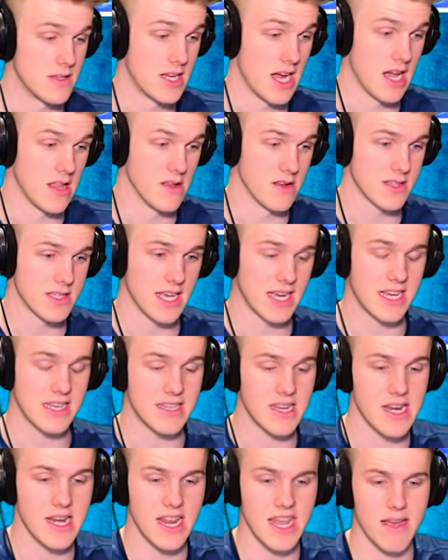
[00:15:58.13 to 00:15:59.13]
So yeah, it looks like
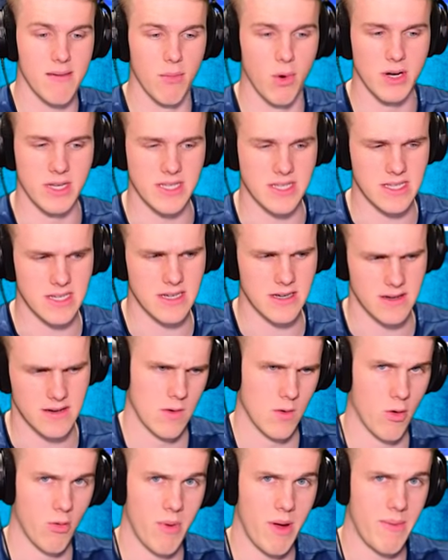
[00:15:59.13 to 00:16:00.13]
it didn't hit Moisty.
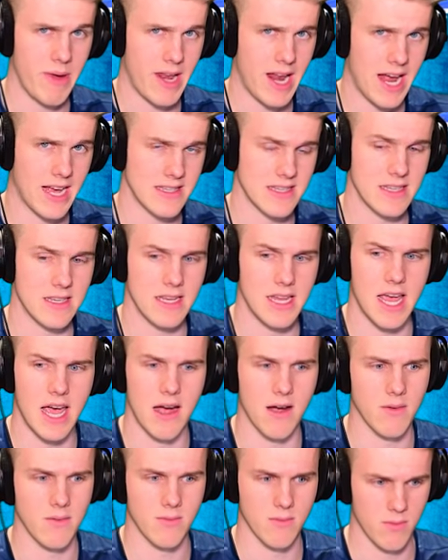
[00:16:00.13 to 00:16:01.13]
Or maybe it hasn't
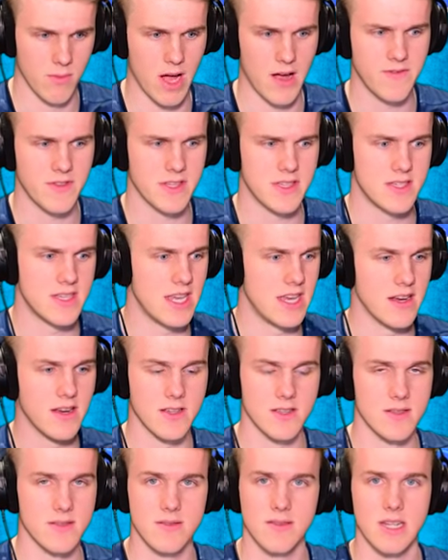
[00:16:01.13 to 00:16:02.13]
yet. We'll have to see
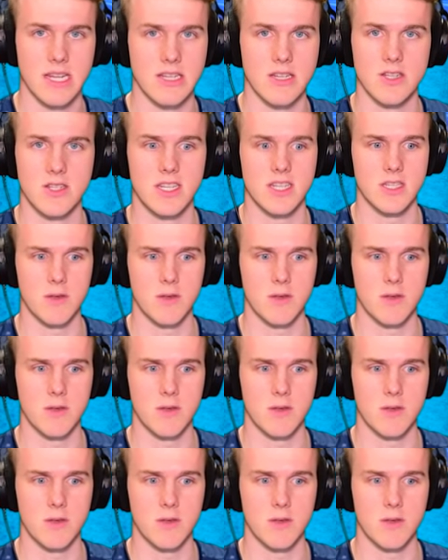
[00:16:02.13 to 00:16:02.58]
because it just